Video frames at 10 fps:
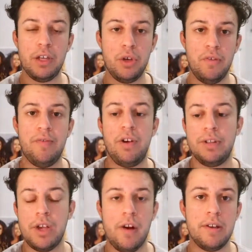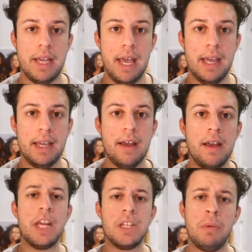You refer to her as a he.
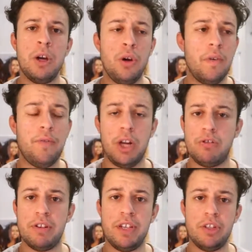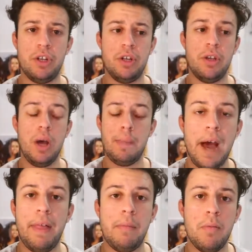Yeah, she might not have fully transitioned, but
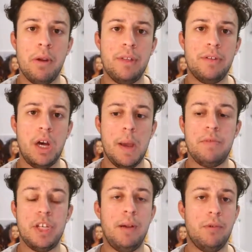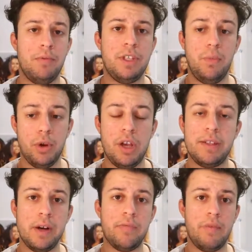at that moment in time she would obviously want
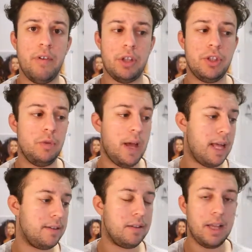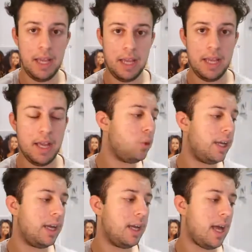herself referred to as a he.
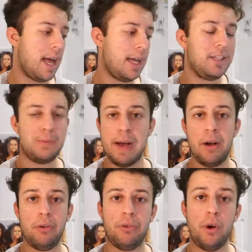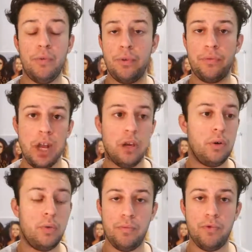Calling a spouse of your friend
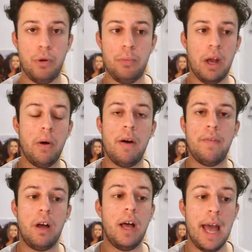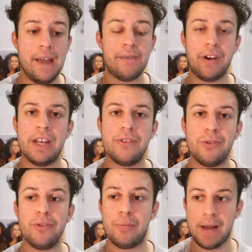or roommate or whatever a friend
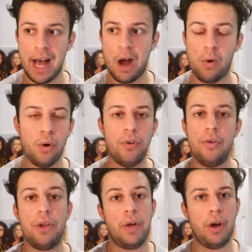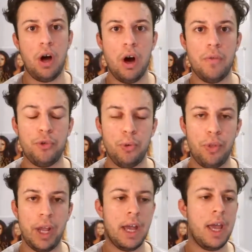or a pal or the other half sort of
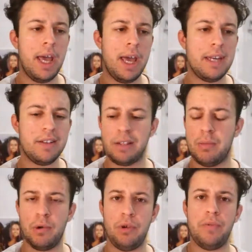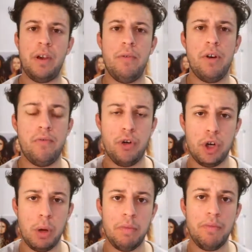thing, it does come across very, very rude
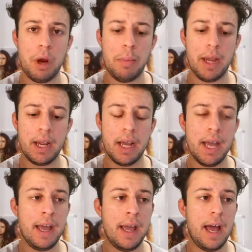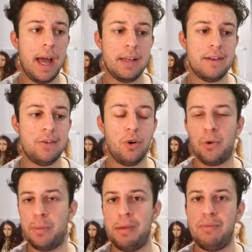and homophobic. And not
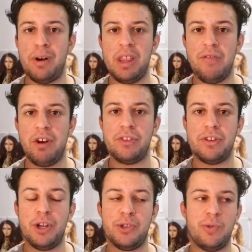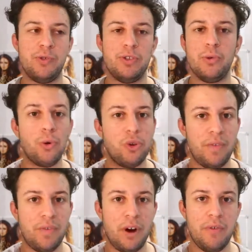calling people by their right titles is also
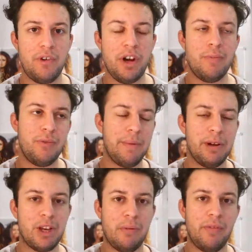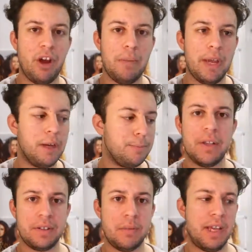very, very pretty much homophobic.
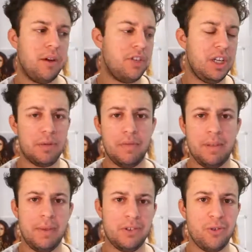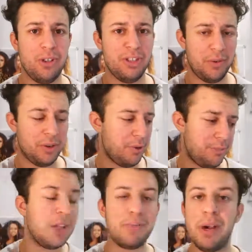That's something else you need to obviously make sure you don't do.
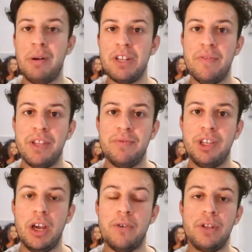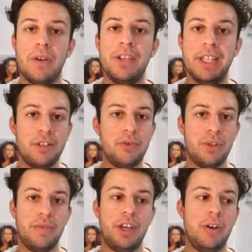That's pretty much it for this video. So if you did enjoy
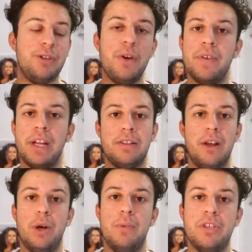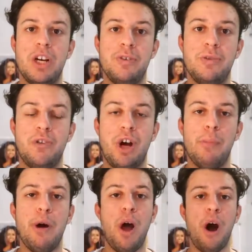this video, don't forget to like, comment, share and
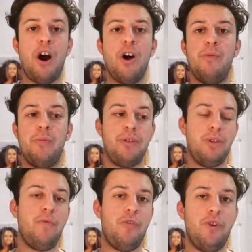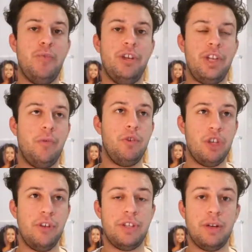subscribe. I will be with you for a new video on
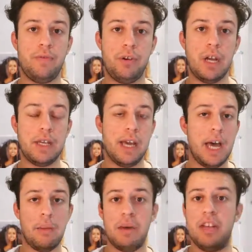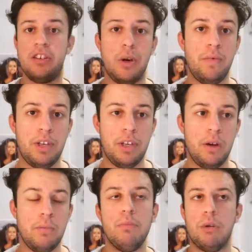Tuesday or Friday, and a main channel
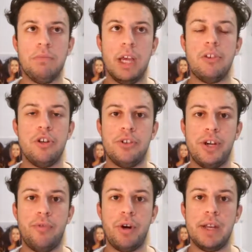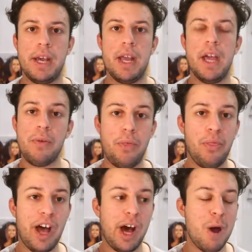video, well yeah, Tuesday or Friday. Other than
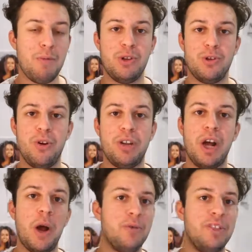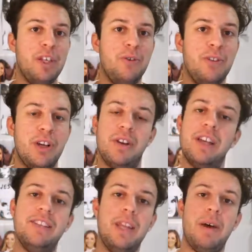that, hope you enjoyed, and I will see you soon.
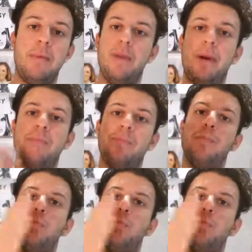See you in a bit, bye bye.